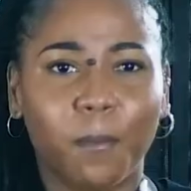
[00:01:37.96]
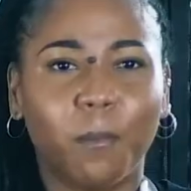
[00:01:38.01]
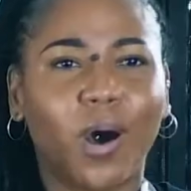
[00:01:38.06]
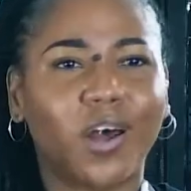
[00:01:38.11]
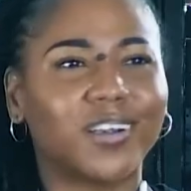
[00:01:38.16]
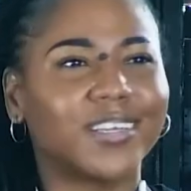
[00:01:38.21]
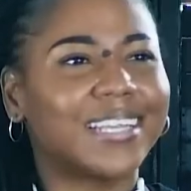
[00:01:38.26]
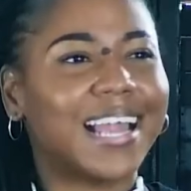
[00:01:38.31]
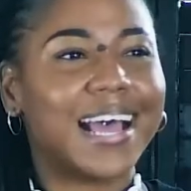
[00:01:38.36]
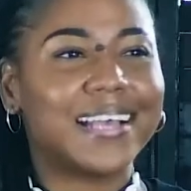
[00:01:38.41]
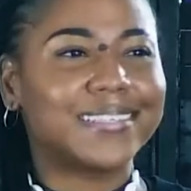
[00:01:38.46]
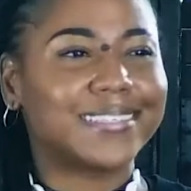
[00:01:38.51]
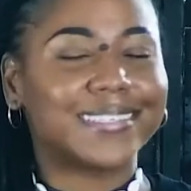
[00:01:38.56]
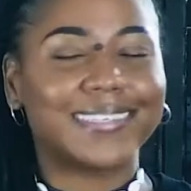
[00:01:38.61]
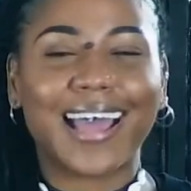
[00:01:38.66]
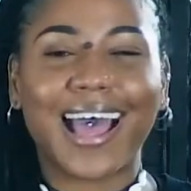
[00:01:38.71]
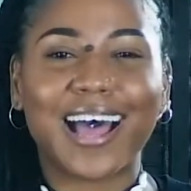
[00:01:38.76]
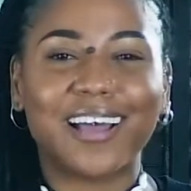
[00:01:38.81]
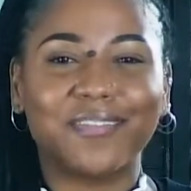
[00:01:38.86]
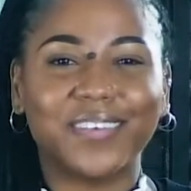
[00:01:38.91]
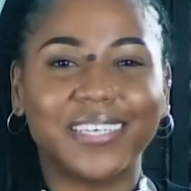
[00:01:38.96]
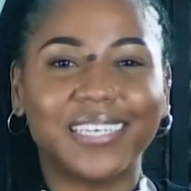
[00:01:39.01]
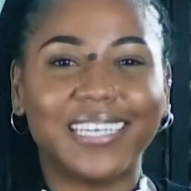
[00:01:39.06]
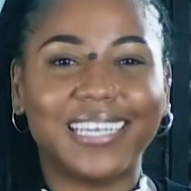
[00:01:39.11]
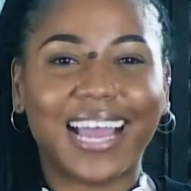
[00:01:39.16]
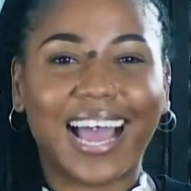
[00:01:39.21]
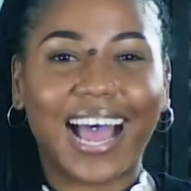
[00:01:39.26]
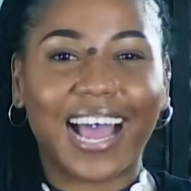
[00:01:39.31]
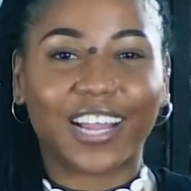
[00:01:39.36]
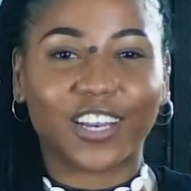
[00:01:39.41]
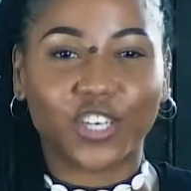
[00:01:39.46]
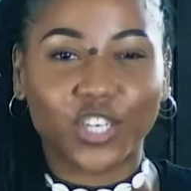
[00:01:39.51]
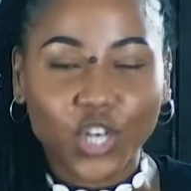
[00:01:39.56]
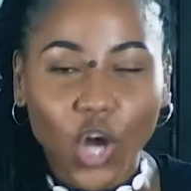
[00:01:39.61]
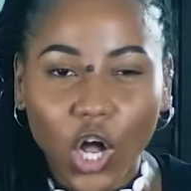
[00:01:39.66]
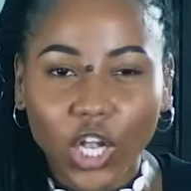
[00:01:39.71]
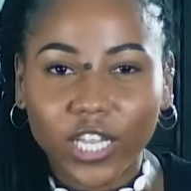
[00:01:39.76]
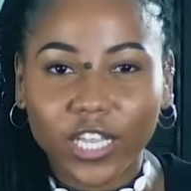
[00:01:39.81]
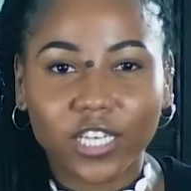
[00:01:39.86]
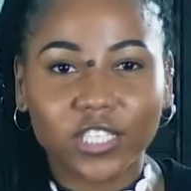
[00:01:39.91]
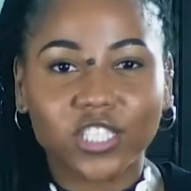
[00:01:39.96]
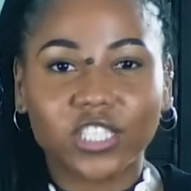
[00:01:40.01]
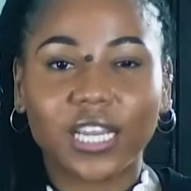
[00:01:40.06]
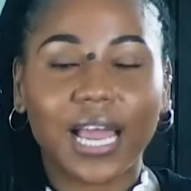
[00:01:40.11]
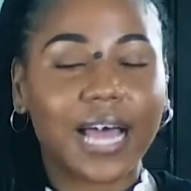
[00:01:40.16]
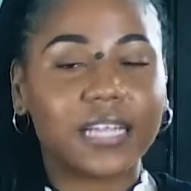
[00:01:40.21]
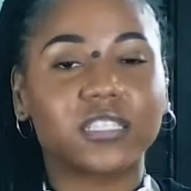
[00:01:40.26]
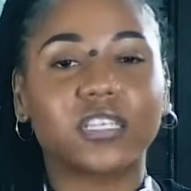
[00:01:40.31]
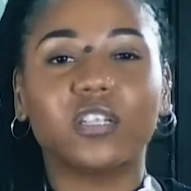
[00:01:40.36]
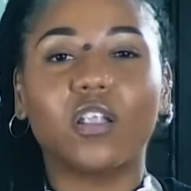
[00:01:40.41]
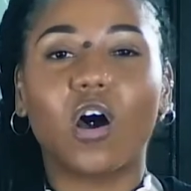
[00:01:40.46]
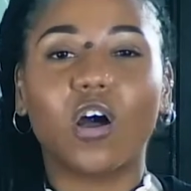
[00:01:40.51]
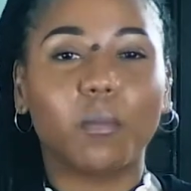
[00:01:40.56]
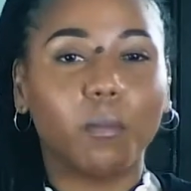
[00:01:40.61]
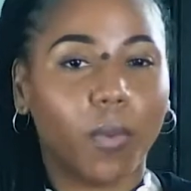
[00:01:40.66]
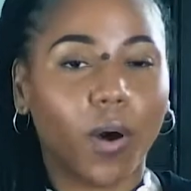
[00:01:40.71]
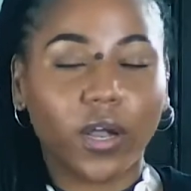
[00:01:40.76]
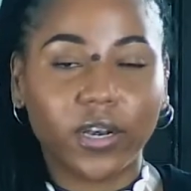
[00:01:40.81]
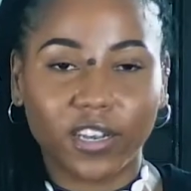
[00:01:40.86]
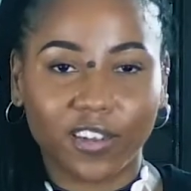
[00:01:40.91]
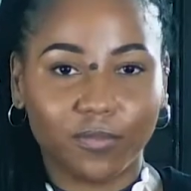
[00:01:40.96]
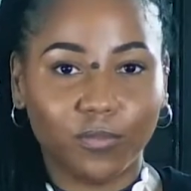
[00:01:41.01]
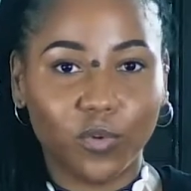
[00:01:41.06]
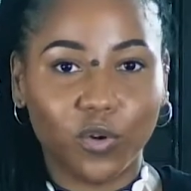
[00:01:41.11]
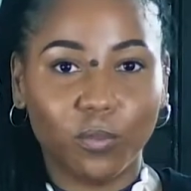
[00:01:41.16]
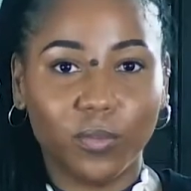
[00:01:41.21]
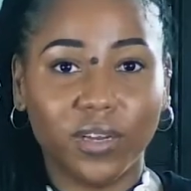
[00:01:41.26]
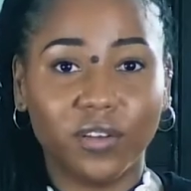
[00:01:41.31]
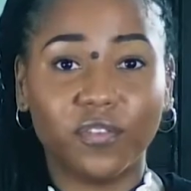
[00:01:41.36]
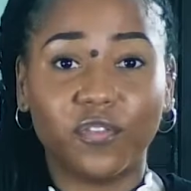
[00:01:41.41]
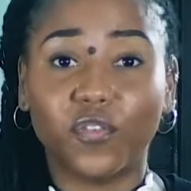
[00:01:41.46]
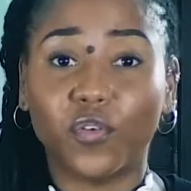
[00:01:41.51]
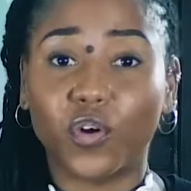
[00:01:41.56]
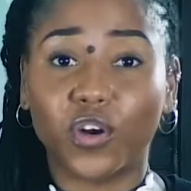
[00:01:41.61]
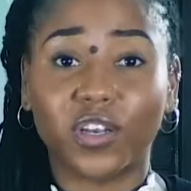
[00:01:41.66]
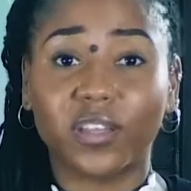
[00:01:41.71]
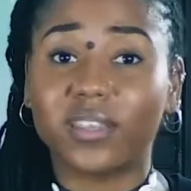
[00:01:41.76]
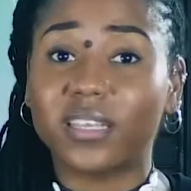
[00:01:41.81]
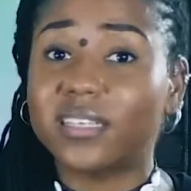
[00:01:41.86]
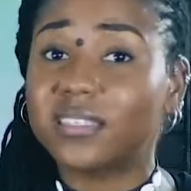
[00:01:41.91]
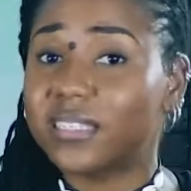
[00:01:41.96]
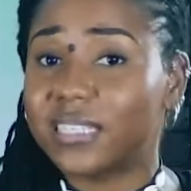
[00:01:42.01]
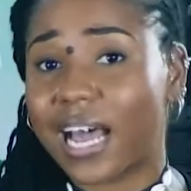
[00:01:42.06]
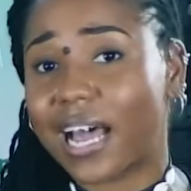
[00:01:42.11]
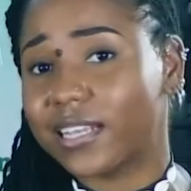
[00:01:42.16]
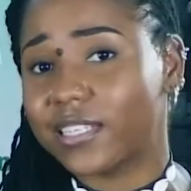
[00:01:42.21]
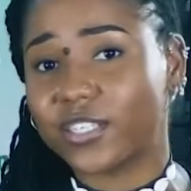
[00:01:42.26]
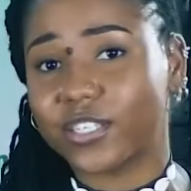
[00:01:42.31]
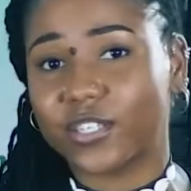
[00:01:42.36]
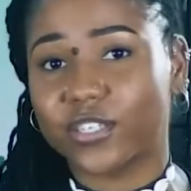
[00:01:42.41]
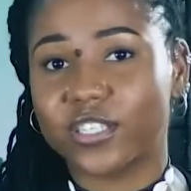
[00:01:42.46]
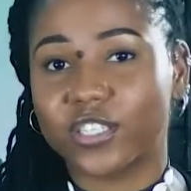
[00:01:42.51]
modern dance didn't have any acknowledged catalog body of movement for these dancers